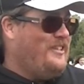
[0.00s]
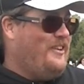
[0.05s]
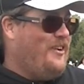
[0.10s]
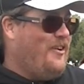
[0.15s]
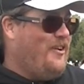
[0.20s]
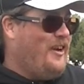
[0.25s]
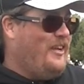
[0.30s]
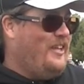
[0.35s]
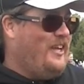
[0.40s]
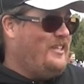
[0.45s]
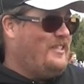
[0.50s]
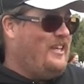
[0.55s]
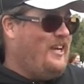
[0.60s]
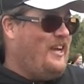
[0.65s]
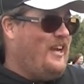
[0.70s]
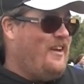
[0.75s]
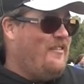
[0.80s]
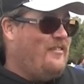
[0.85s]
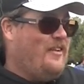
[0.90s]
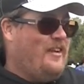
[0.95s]
You know, I'd like to
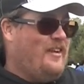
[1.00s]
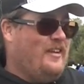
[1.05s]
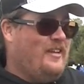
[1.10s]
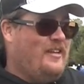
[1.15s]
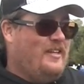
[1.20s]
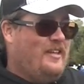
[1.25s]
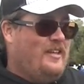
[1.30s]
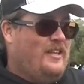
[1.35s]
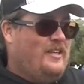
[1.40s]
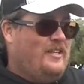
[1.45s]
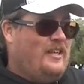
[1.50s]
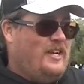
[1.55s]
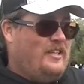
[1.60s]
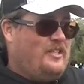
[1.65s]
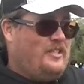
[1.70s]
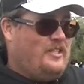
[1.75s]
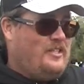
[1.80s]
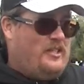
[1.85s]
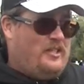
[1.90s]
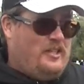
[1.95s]
have
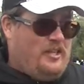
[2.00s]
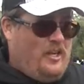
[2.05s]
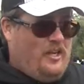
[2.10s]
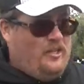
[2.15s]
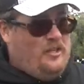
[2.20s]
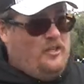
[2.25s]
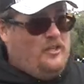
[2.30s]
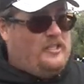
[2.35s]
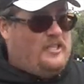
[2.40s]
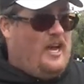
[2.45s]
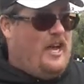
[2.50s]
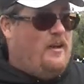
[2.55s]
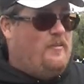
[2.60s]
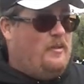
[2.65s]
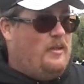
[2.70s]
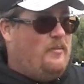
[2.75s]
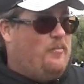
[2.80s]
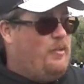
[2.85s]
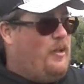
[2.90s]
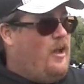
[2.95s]
not just a good
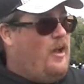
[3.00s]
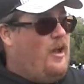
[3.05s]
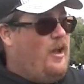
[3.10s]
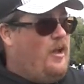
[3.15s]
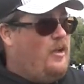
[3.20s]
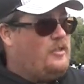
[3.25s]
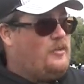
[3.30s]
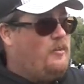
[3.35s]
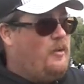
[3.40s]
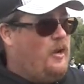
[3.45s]
time in the playoffs,